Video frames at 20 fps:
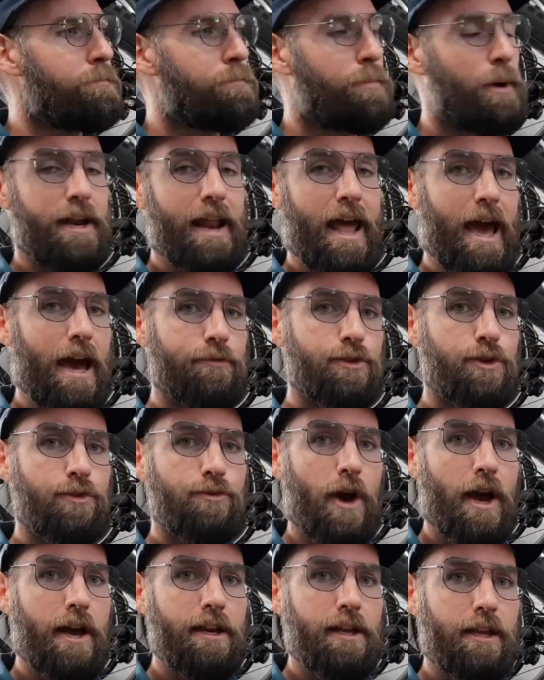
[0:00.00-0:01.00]
But after
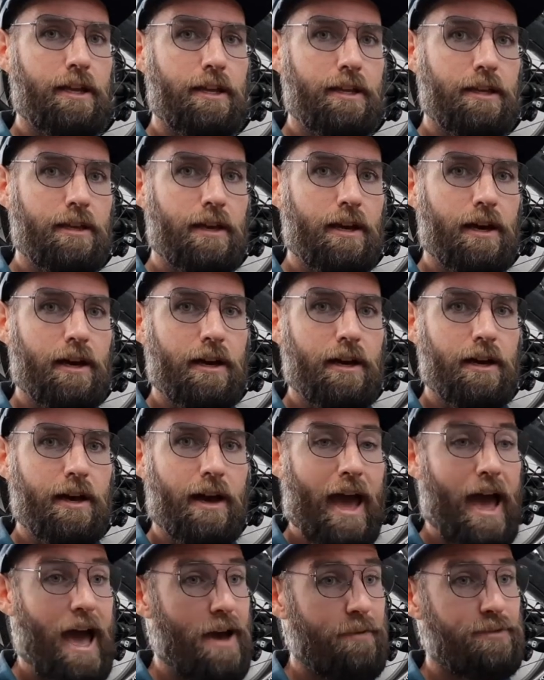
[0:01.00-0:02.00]
riding
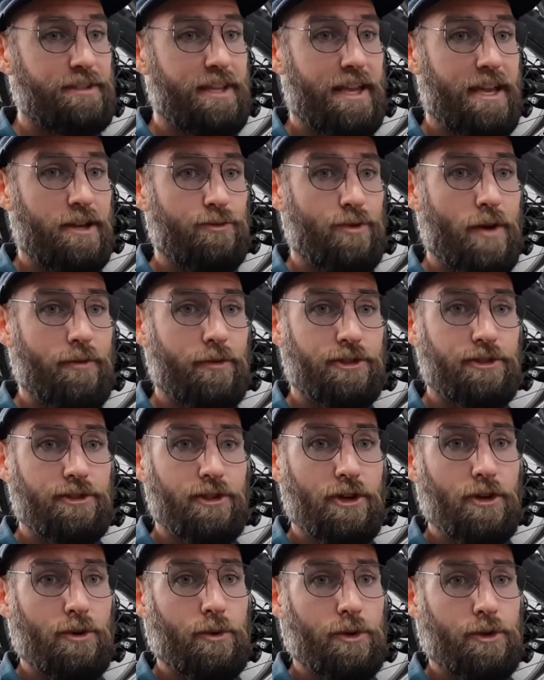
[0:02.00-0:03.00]
half a day in Revelstoke,